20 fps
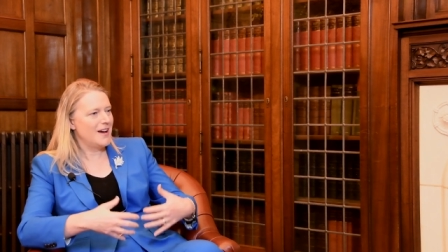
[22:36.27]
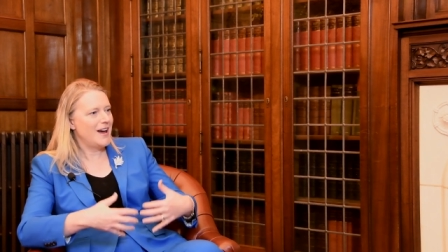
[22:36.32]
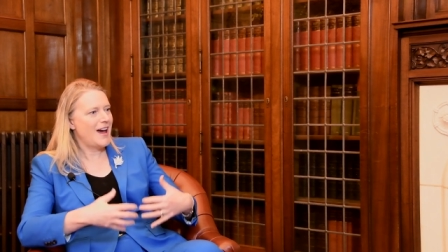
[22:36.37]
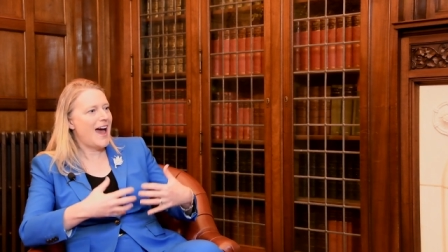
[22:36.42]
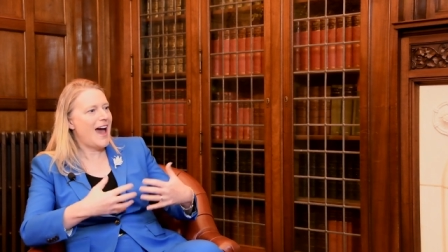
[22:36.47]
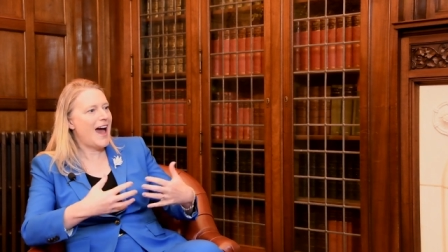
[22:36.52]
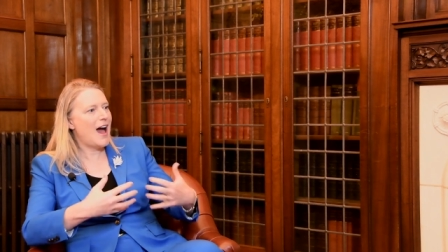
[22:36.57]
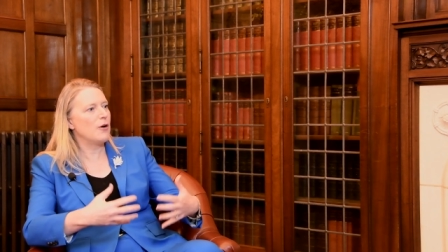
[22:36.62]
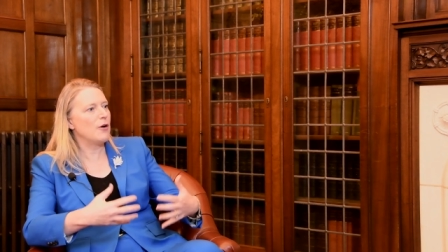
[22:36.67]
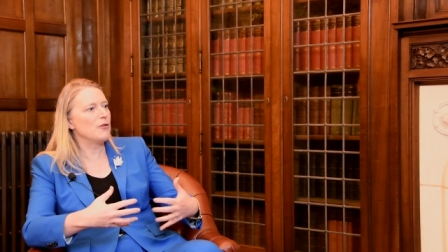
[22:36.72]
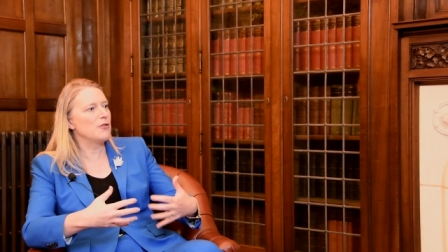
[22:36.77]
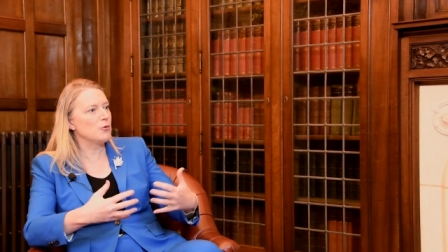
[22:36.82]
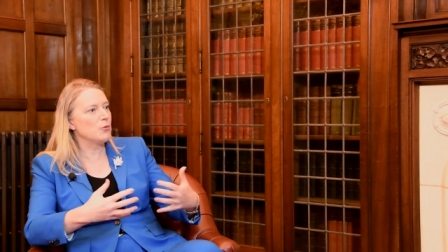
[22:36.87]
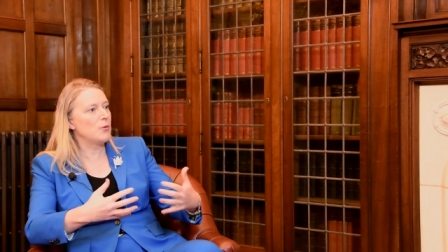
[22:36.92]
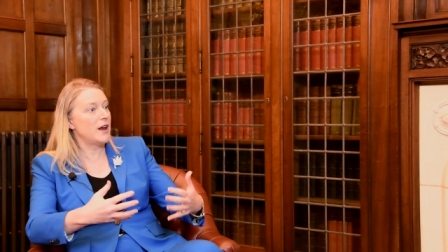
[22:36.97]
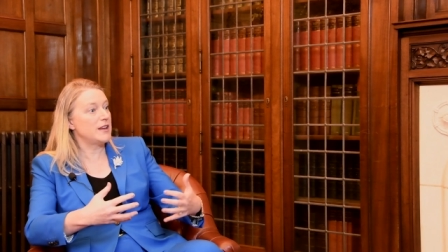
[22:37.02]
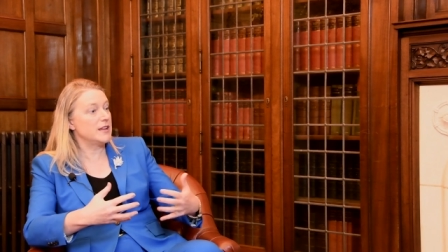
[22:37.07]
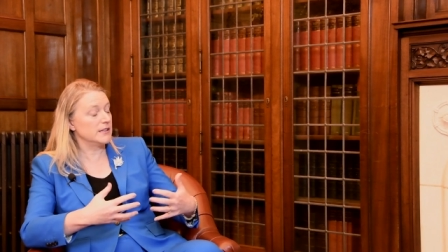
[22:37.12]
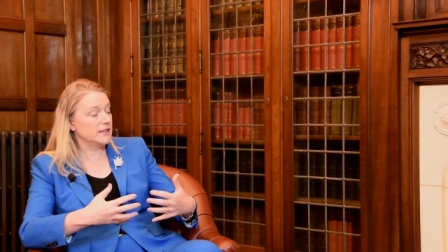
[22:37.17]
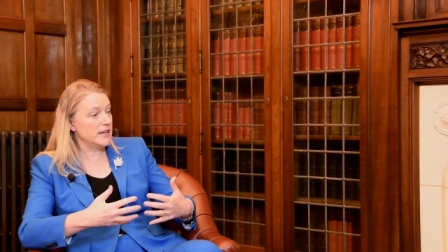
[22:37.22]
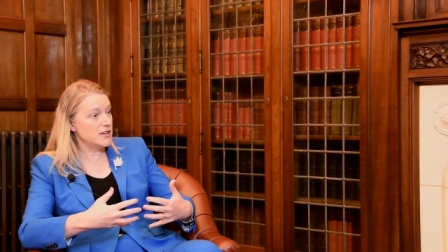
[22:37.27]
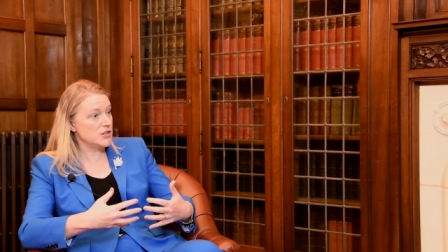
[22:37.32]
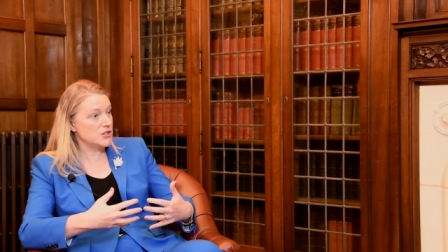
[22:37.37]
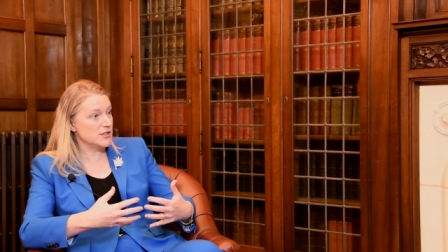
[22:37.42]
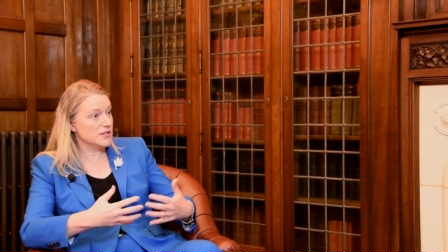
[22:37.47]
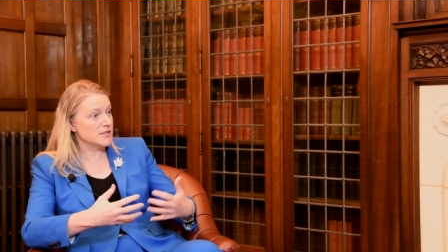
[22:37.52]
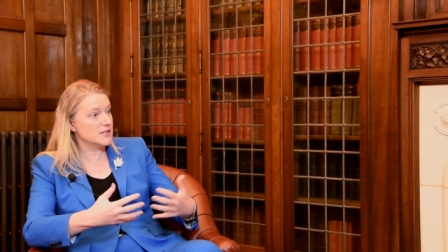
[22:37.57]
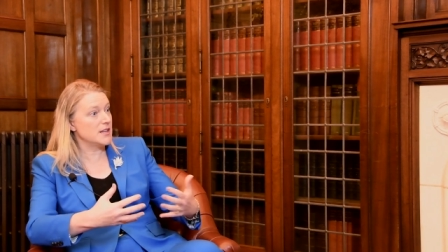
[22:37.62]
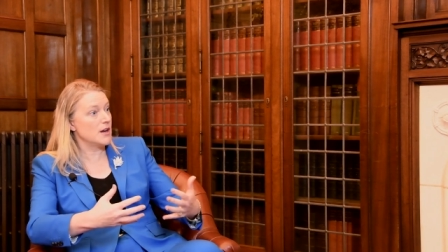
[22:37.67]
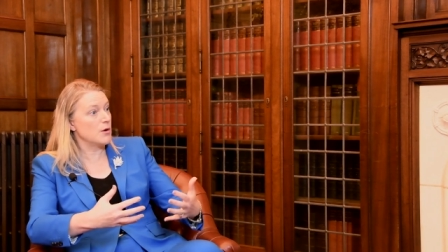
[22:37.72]
how the
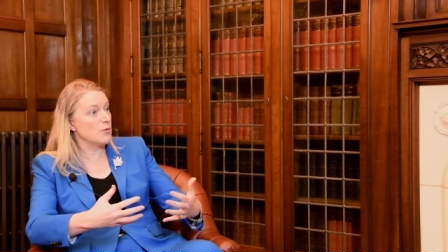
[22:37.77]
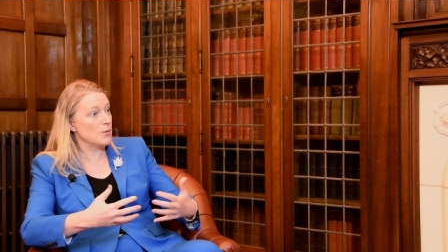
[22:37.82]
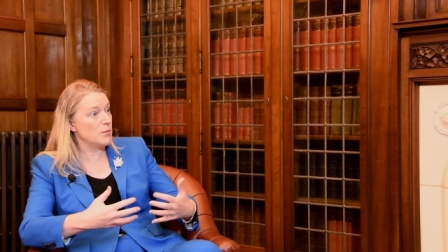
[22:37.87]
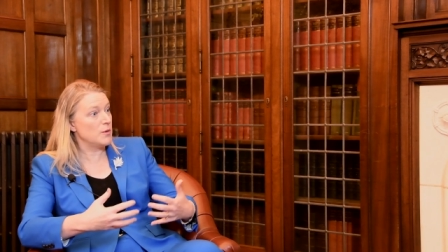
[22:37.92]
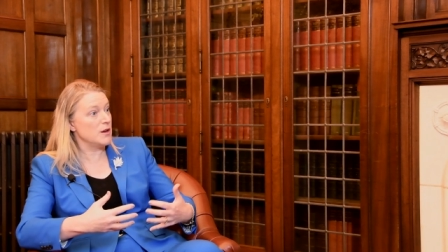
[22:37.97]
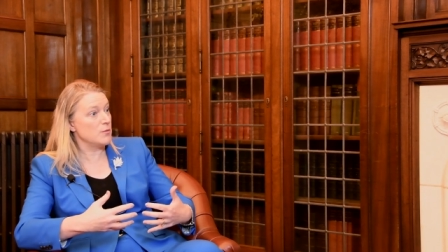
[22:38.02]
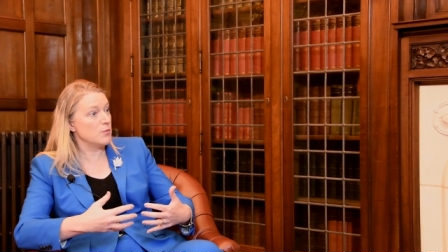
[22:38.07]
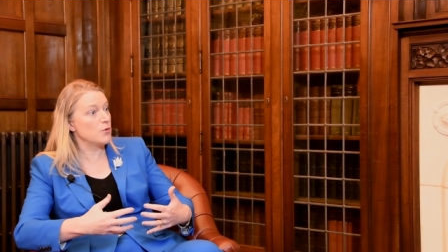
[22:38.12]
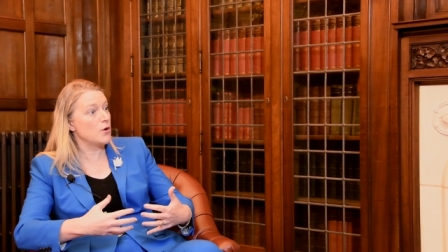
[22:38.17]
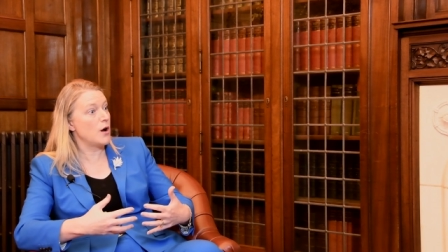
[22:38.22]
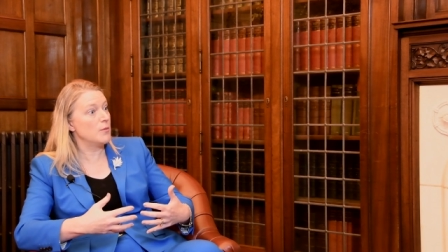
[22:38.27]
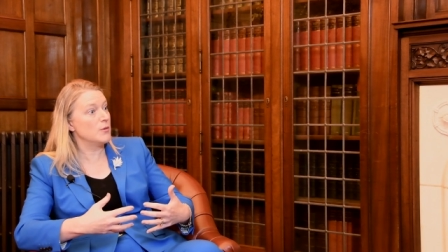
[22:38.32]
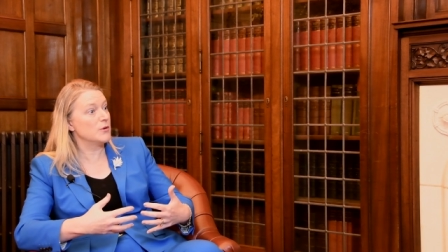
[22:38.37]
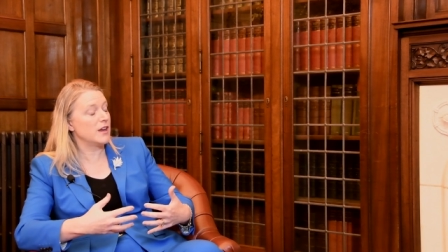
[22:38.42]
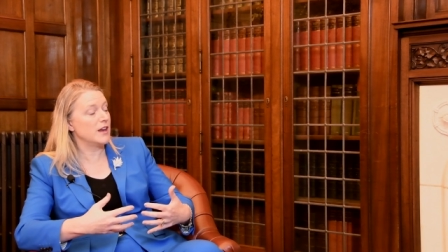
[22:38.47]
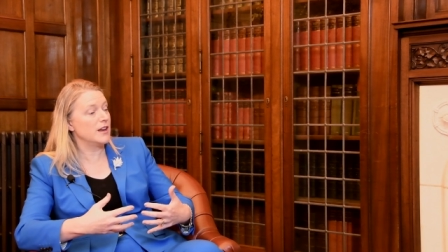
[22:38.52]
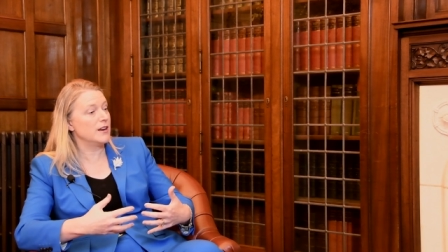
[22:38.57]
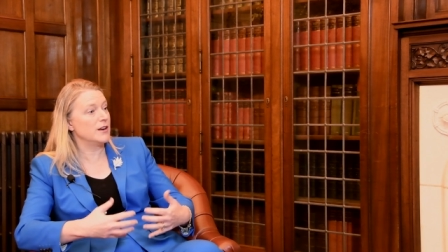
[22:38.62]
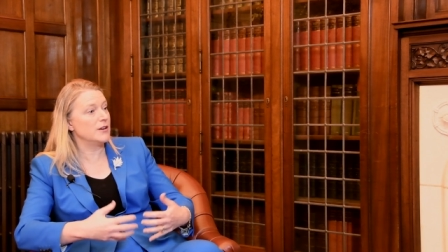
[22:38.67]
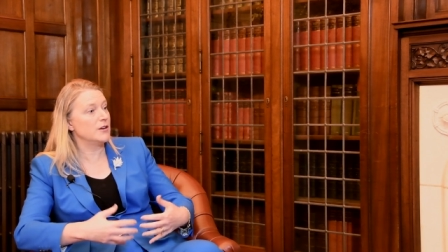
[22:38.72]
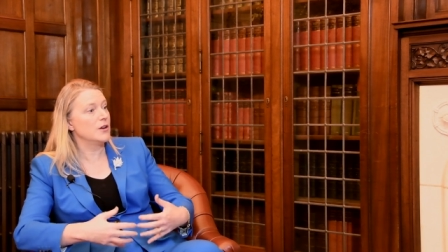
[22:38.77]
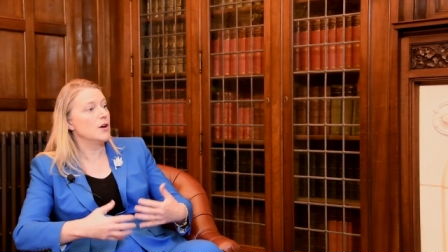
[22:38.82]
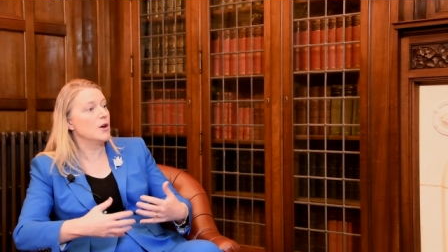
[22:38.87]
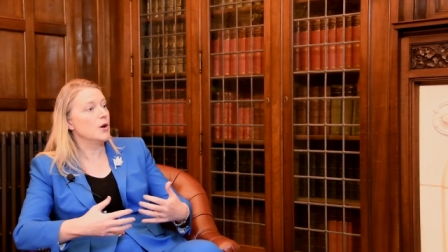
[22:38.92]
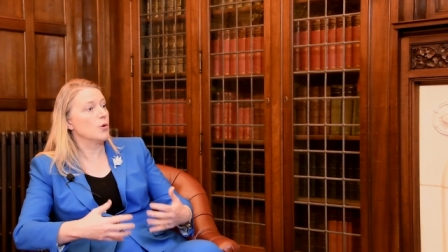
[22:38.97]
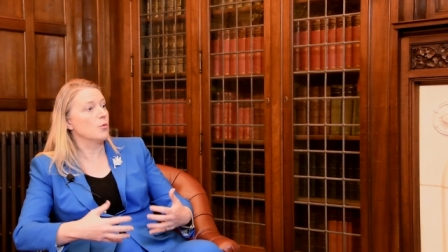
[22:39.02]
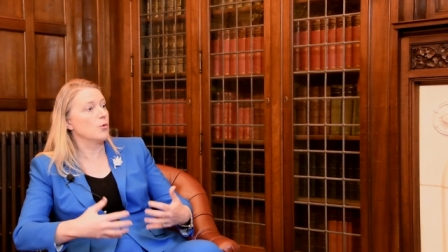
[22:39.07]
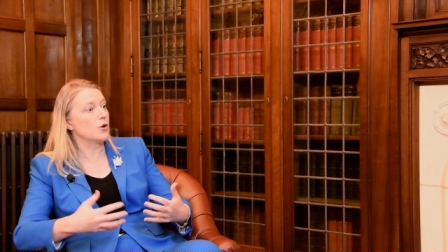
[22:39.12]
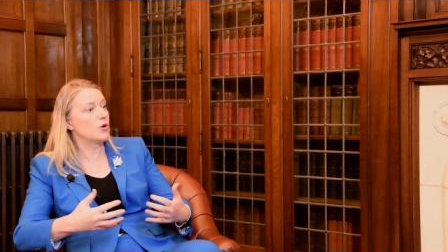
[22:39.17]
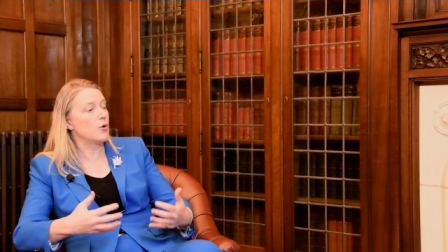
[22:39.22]
regulations that were being promulgated
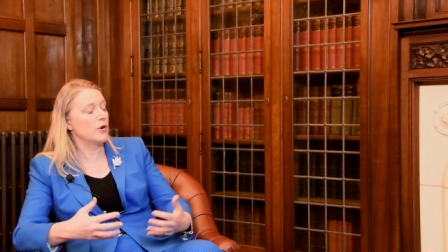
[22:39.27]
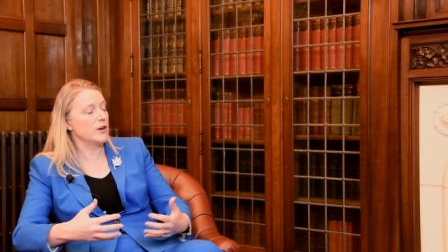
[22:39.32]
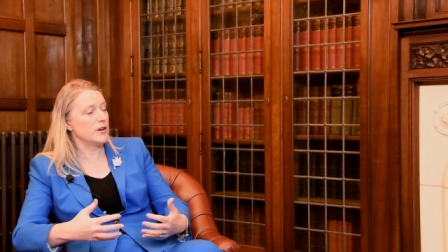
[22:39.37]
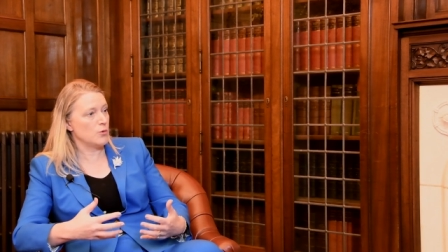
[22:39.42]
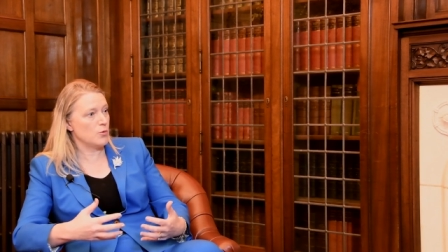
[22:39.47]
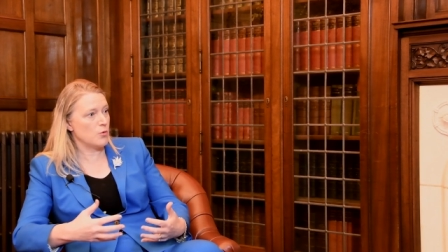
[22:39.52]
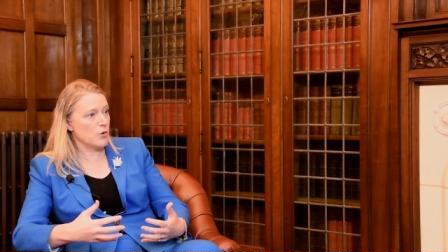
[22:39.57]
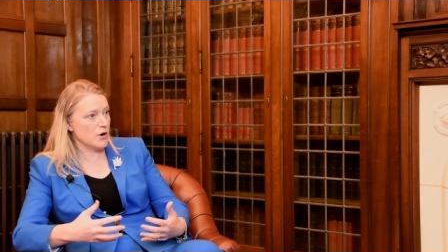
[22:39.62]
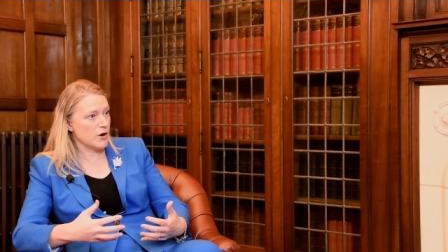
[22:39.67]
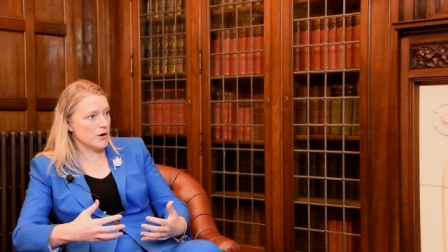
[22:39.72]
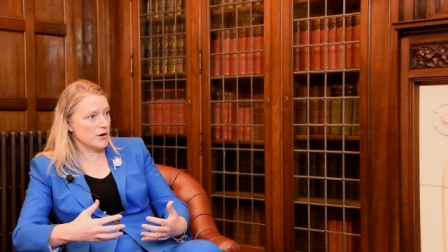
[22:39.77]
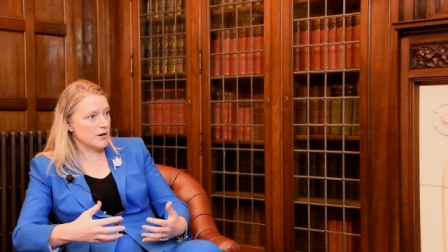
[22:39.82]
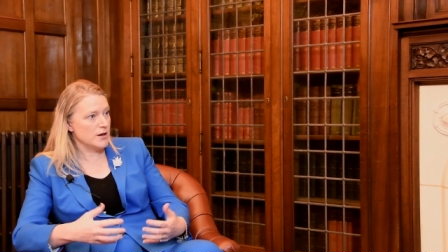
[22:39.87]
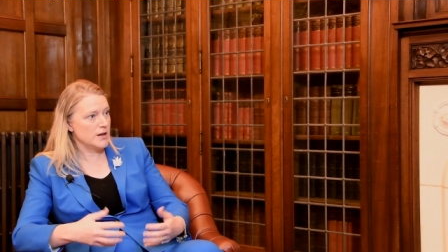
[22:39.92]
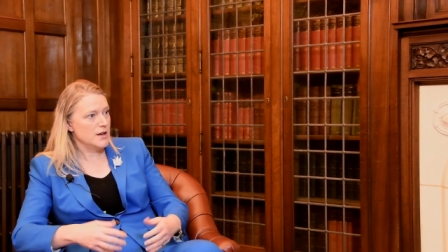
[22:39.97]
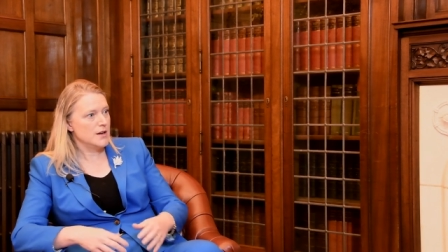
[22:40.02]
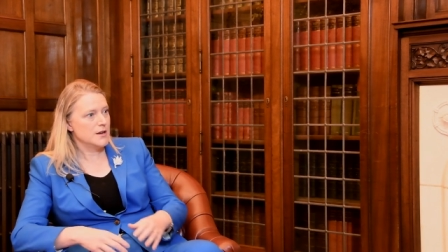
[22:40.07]
were going to work.